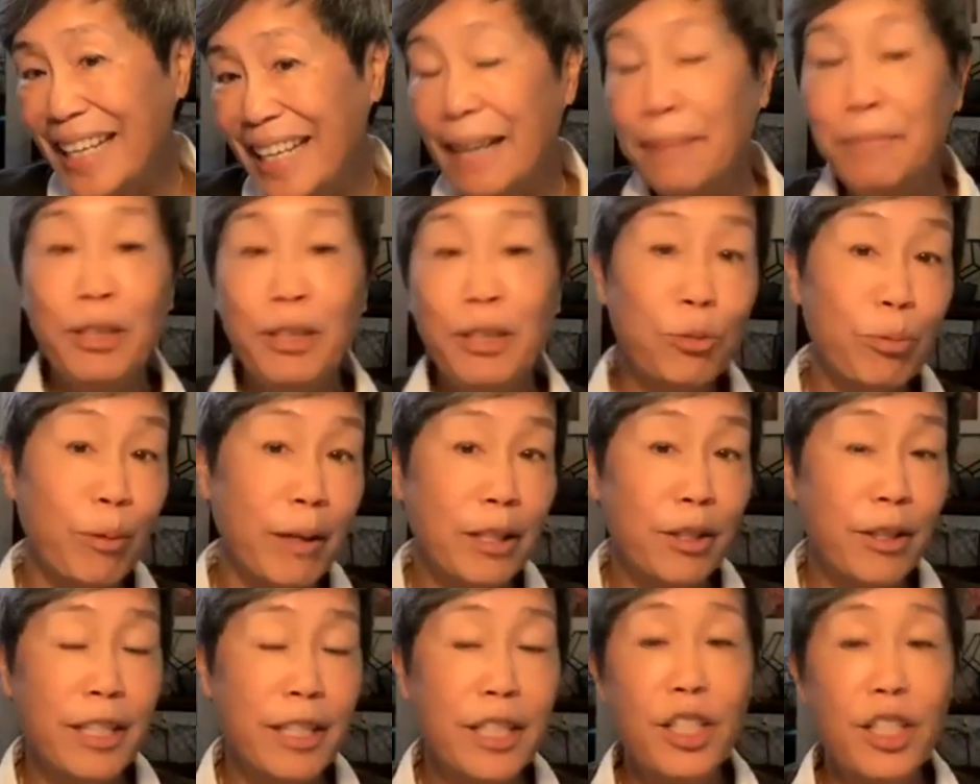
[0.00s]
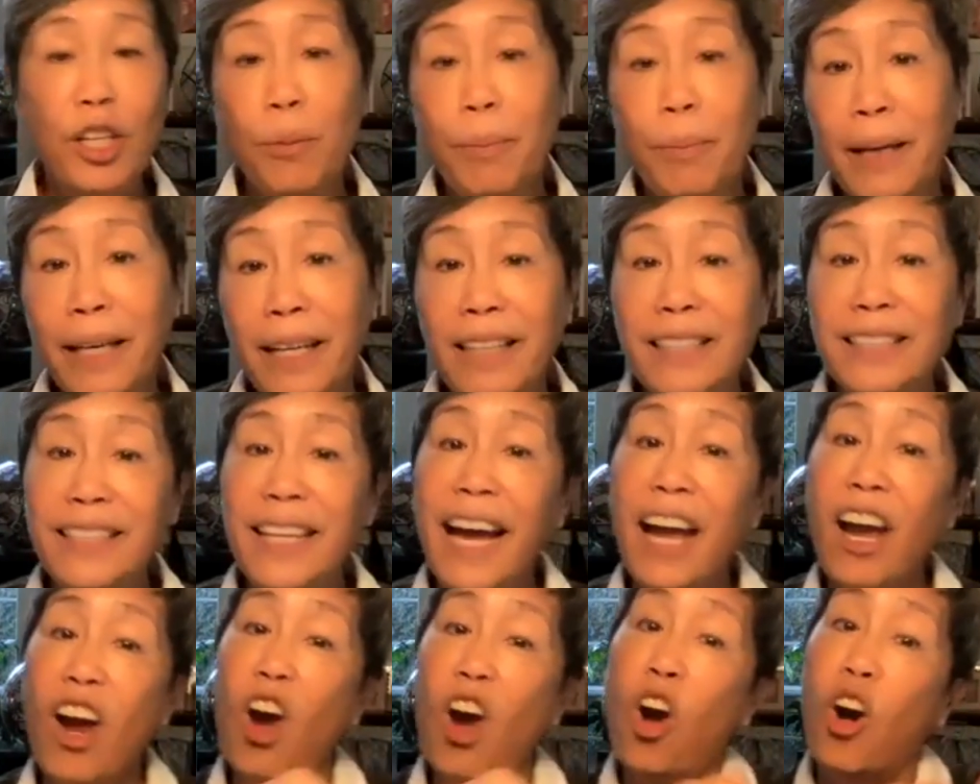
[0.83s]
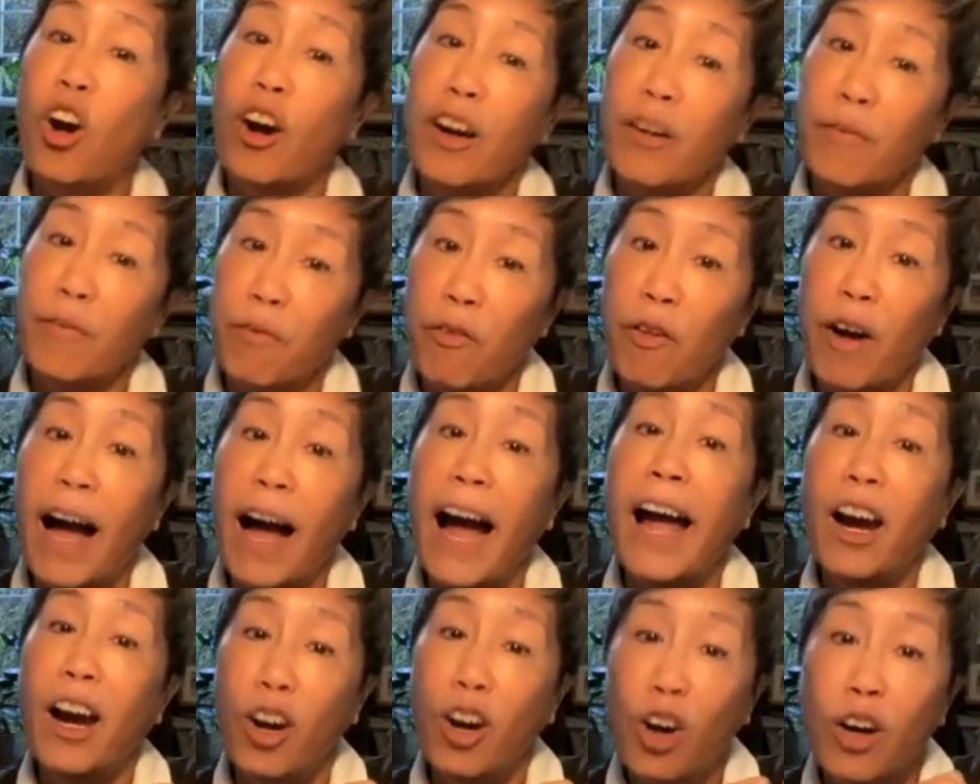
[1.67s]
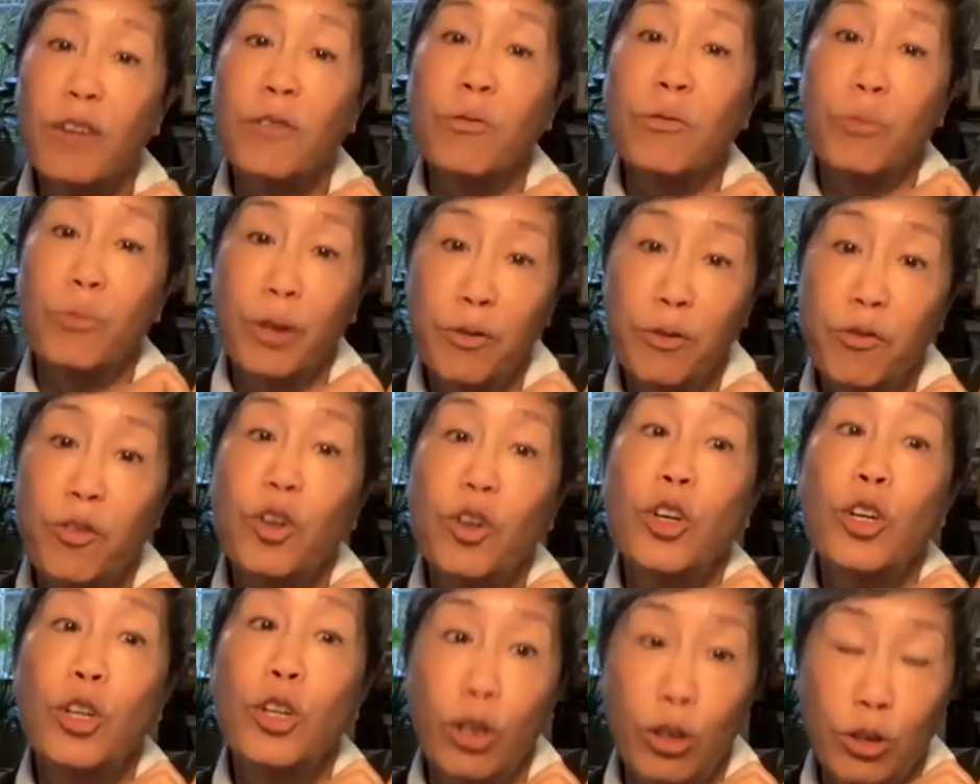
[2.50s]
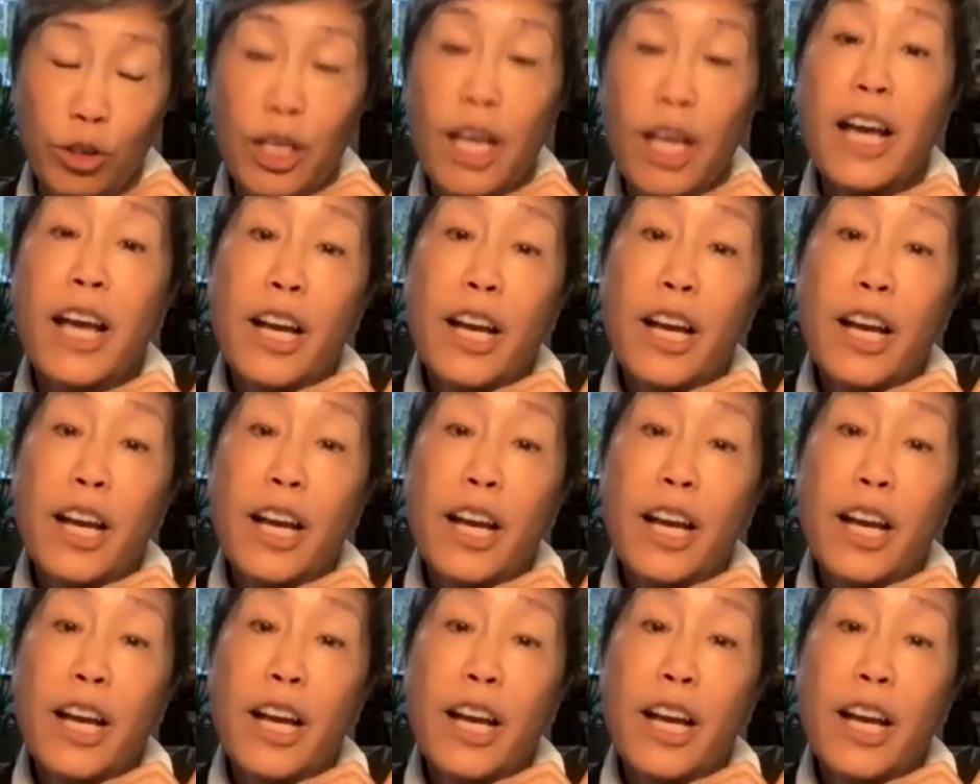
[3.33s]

I'm just wondering, you know, because I heart referrals.